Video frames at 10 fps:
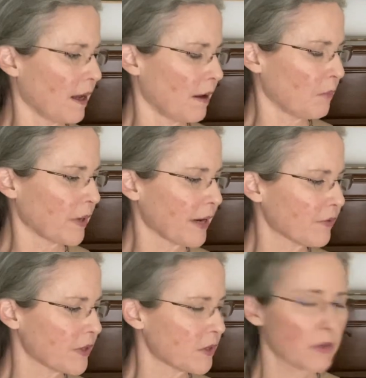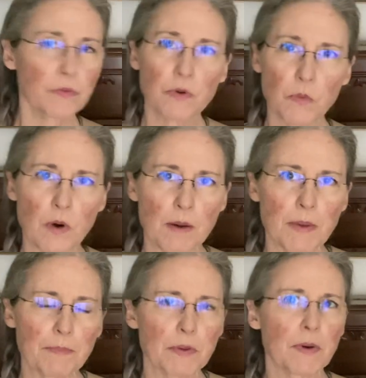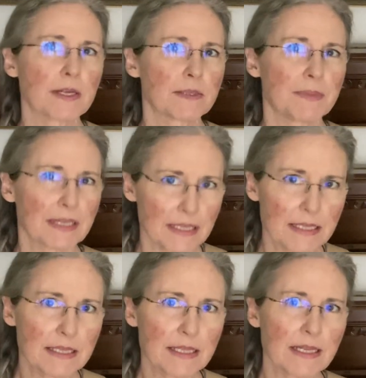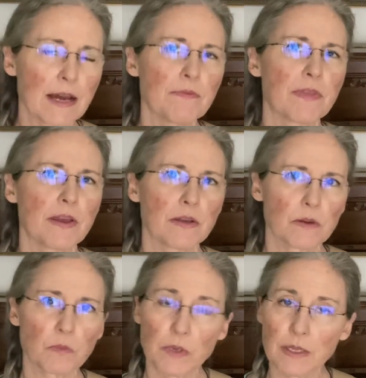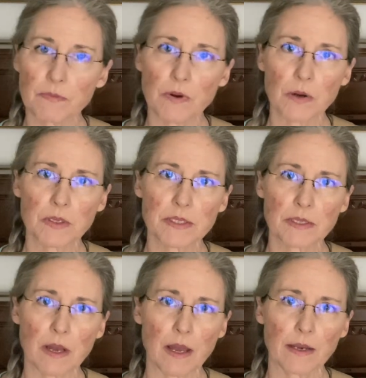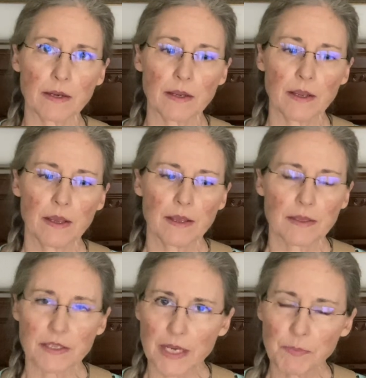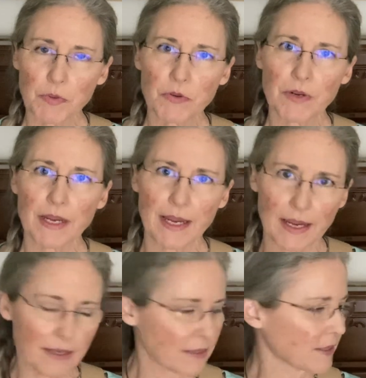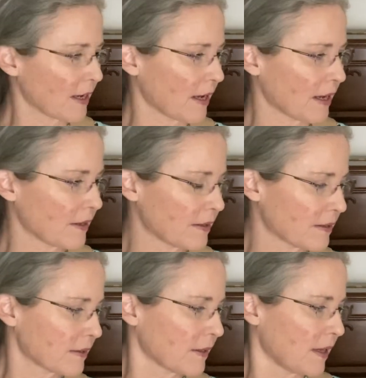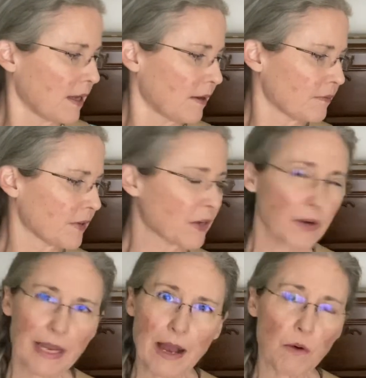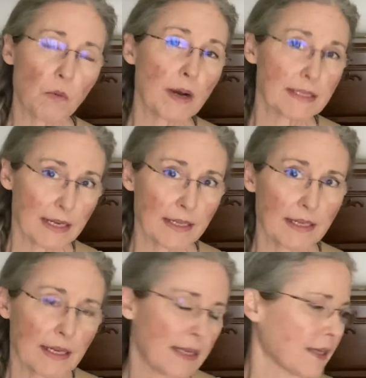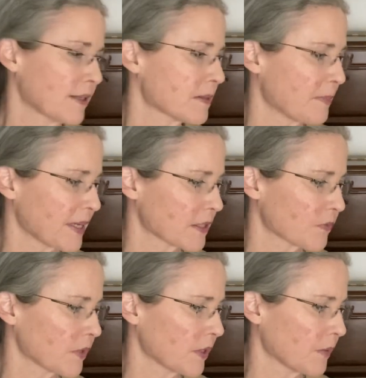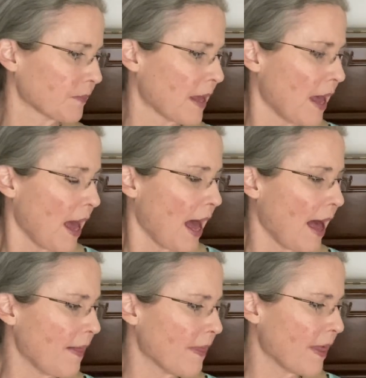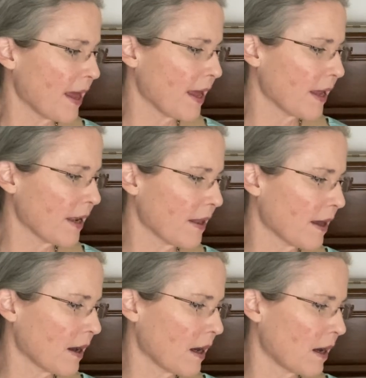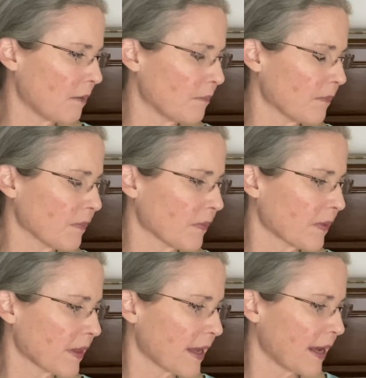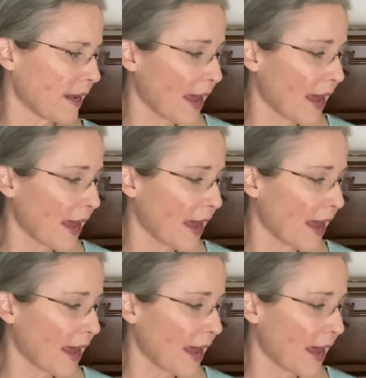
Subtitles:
whatever you're doing for warm-up, you want it to be easy enough that you can really focus on the shape of your hand and figuring out what technique is best for you. And then an